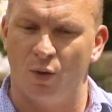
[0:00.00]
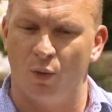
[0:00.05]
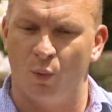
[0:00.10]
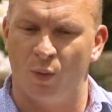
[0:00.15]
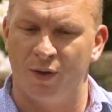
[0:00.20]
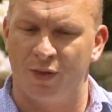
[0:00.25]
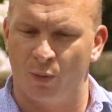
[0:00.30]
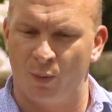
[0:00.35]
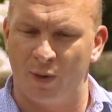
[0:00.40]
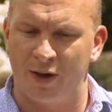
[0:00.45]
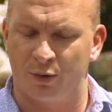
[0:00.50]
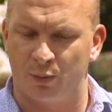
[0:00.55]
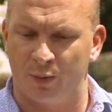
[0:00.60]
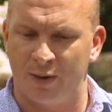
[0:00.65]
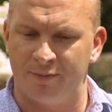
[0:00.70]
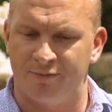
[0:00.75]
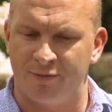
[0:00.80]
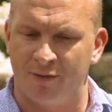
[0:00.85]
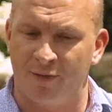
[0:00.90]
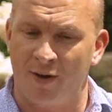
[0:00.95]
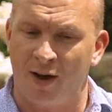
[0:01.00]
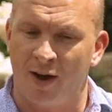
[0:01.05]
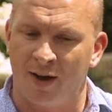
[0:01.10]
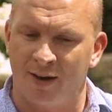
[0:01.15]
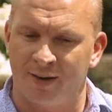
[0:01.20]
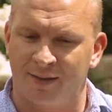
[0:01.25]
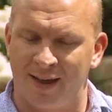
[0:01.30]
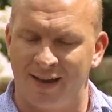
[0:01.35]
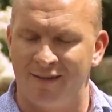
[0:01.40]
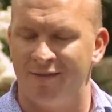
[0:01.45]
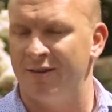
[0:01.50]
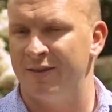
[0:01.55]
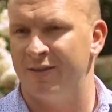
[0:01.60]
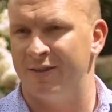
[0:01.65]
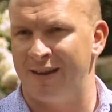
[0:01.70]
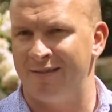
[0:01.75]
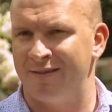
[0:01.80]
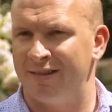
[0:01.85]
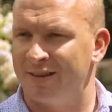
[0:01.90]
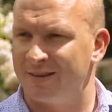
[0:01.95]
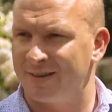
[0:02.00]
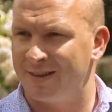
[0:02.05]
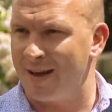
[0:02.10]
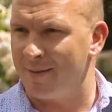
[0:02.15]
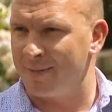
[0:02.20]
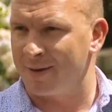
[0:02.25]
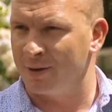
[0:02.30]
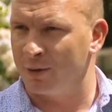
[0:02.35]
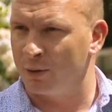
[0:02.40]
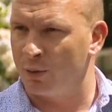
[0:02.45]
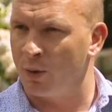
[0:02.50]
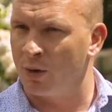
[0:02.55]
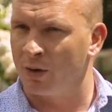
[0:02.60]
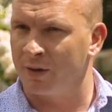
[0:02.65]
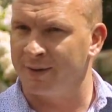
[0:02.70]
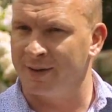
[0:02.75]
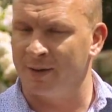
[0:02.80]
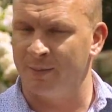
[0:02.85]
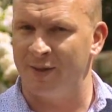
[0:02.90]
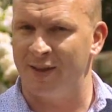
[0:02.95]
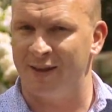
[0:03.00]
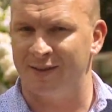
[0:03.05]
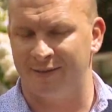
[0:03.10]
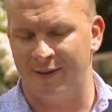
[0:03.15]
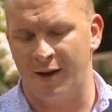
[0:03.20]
With the wigs we provide, they're exceptional quality, but